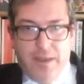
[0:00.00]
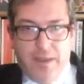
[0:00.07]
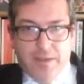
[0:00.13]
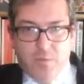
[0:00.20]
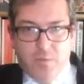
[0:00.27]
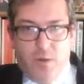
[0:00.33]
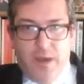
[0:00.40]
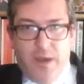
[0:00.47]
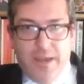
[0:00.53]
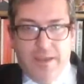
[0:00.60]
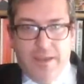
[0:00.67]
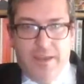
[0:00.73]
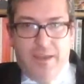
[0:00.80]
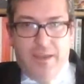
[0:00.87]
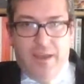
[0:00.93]
And that's
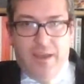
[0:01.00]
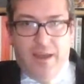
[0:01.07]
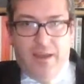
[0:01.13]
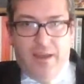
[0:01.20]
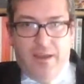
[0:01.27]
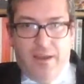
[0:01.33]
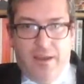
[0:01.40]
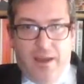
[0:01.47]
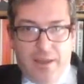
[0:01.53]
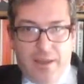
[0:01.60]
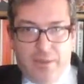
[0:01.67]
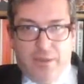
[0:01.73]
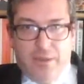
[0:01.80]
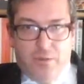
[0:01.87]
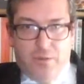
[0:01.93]
why uh,
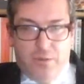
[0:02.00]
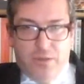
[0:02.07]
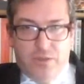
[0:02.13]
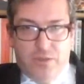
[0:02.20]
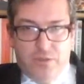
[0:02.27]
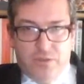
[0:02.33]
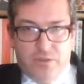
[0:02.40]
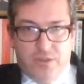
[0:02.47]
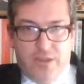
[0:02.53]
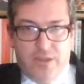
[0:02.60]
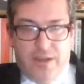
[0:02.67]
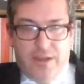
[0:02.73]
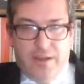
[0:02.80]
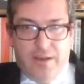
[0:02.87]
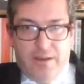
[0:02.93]
I think we should
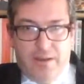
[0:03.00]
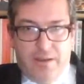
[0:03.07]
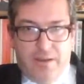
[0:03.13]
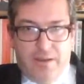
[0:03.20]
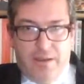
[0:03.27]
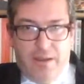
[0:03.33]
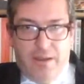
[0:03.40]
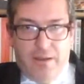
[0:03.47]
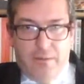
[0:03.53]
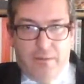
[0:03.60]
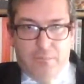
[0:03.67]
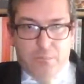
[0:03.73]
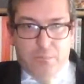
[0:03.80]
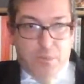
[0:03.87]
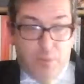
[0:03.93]
uh,
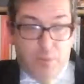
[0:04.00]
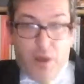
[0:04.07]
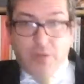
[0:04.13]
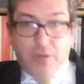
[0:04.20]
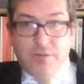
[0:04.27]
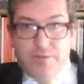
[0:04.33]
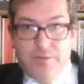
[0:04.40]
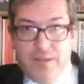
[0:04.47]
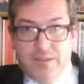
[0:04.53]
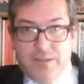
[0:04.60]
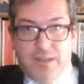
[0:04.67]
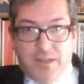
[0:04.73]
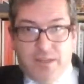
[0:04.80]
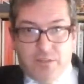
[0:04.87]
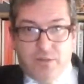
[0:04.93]
uh, demand of the
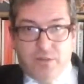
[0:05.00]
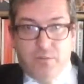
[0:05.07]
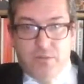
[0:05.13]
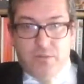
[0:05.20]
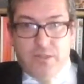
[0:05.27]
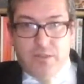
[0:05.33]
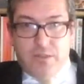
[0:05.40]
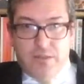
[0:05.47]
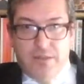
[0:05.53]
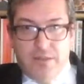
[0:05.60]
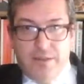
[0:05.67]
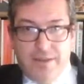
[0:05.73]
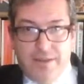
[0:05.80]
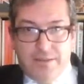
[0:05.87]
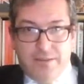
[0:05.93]
international community that
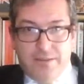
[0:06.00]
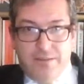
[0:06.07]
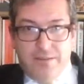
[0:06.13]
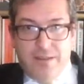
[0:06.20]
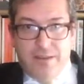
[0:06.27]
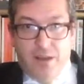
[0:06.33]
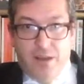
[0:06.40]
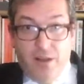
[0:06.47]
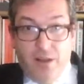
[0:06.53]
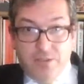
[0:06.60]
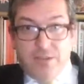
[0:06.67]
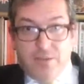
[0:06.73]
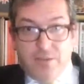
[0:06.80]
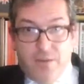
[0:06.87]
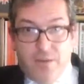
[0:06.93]
it, it, it
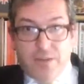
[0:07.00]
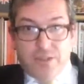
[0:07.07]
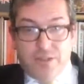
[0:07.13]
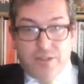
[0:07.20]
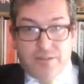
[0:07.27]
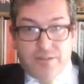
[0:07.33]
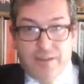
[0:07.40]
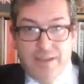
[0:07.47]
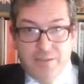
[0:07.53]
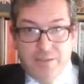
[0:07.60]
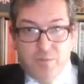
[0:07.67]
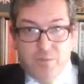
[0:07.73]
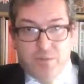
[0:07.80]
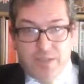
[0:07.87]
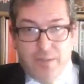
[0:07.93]
answer the question
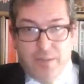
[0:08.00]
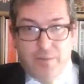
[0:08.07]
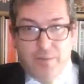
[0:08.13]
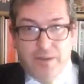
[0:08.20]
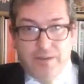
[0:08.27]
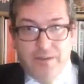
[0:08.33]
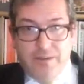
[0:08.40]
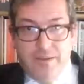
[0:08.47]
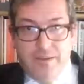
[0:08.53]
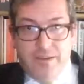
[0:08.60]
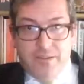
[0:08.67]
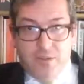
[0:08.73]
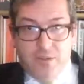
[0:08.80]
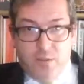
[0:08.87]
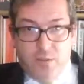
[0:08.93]
is what's happening
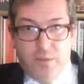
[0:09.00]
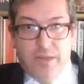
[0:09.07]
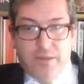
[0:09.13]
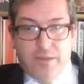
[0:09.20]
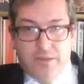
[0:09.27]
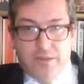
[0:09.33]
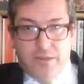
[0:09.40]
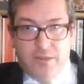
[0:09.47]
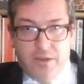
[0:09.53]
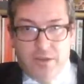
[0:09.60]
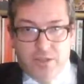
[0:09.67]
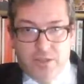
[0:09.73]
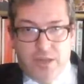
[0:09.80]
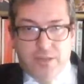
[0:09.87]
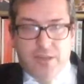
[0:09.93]
to the Uyghurs
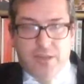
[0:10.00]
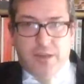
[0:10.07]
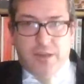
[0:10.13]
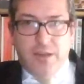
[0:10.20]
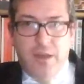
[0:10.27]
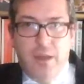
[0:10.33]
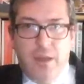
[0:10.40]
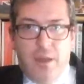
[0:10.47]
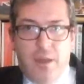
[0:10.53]
a, a genocide?